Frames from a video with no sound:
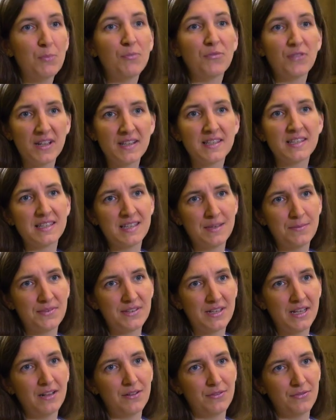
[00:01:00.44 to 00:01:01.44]
Pope Francis
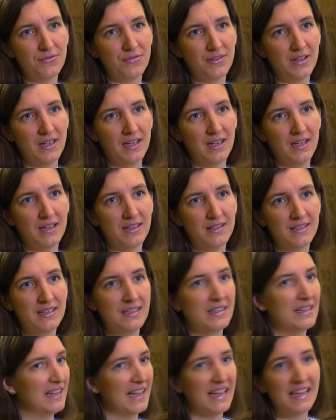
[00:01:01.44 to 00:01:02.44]
himself
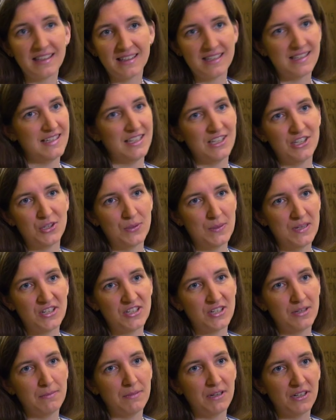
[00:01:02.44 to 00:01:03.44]
didn't like this
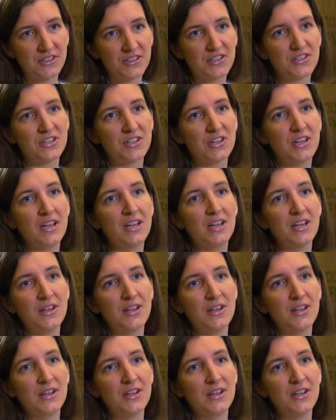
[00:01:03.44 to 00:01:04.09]
situation much.